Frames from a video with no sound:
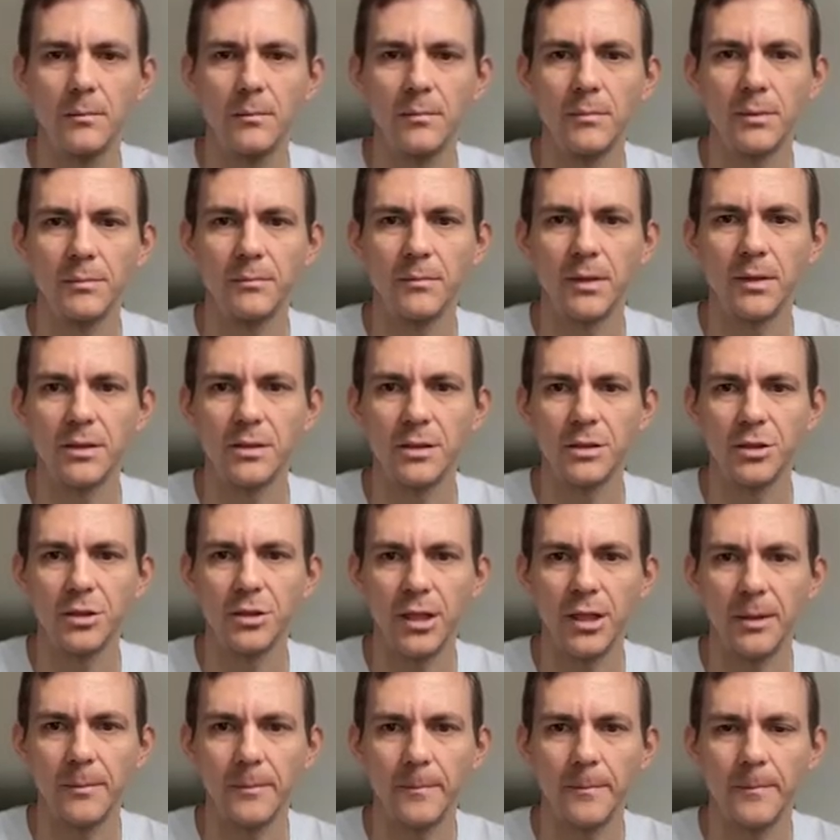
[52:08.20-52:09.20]
but
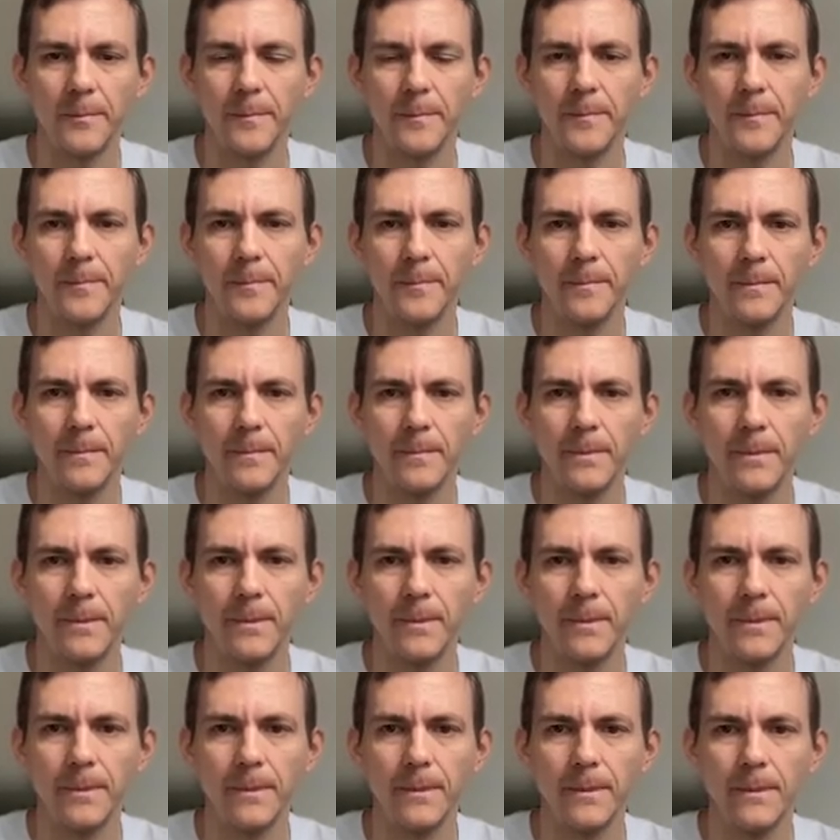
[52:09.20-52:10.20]
message M,
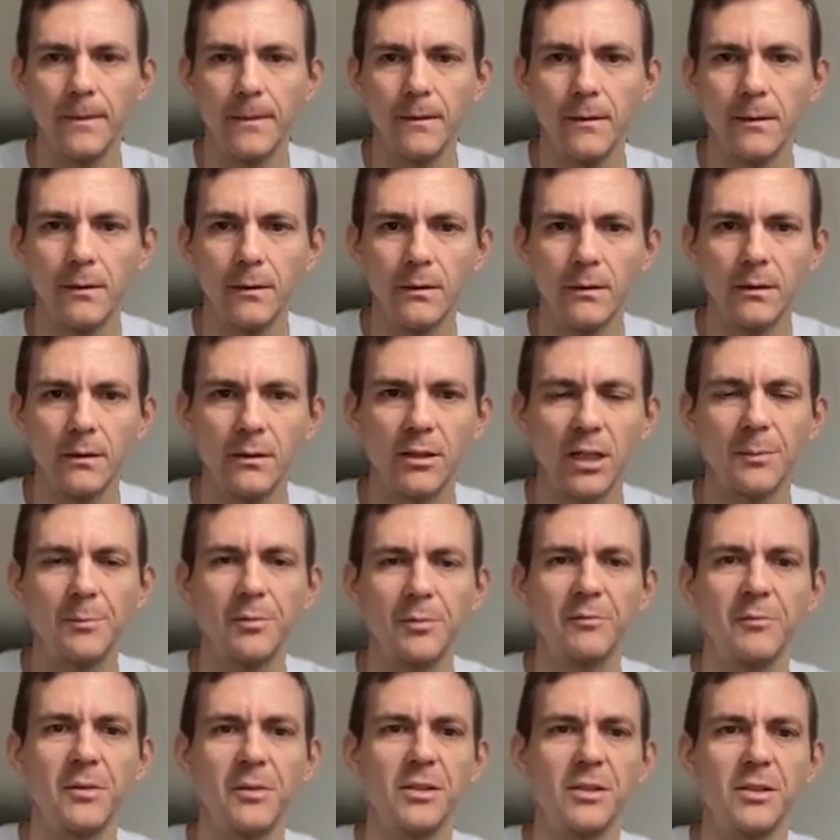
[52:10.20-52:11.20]
the
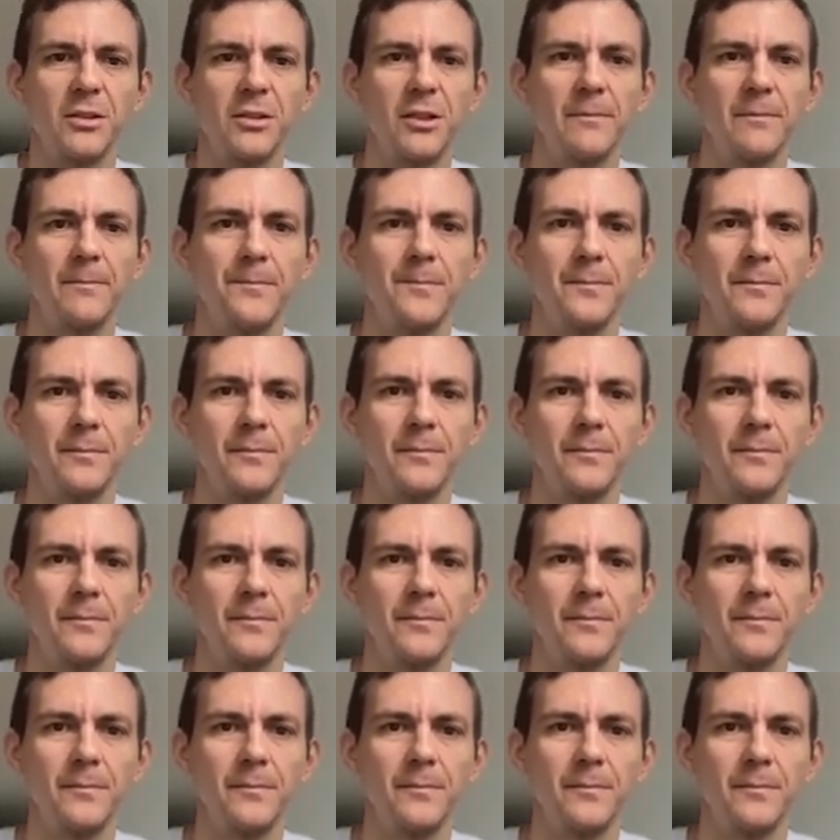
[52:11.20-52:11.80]
type of message M.